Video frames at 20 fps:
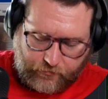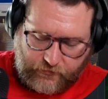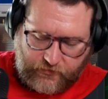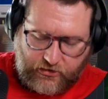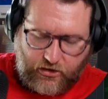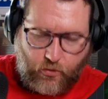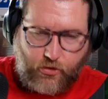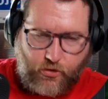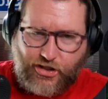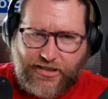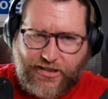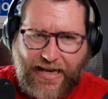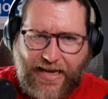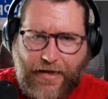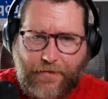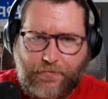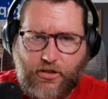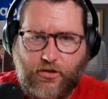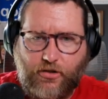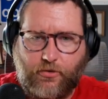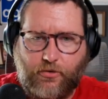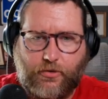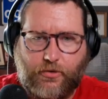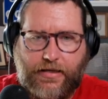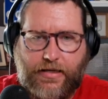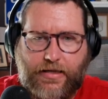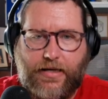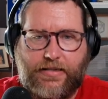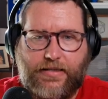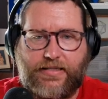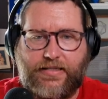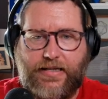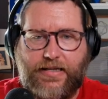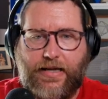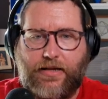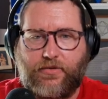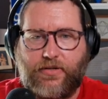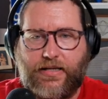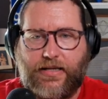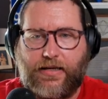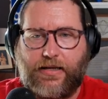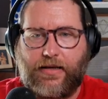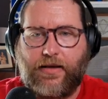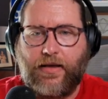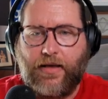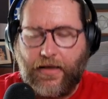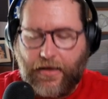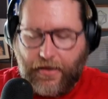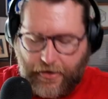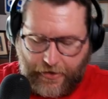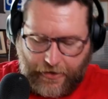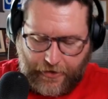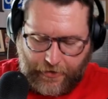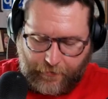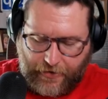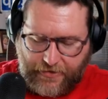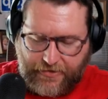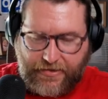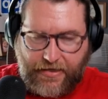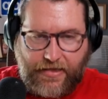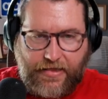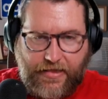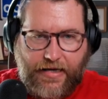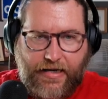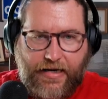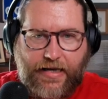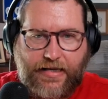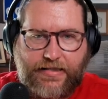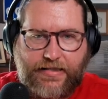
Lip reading: which is absolutely astounding. I say that as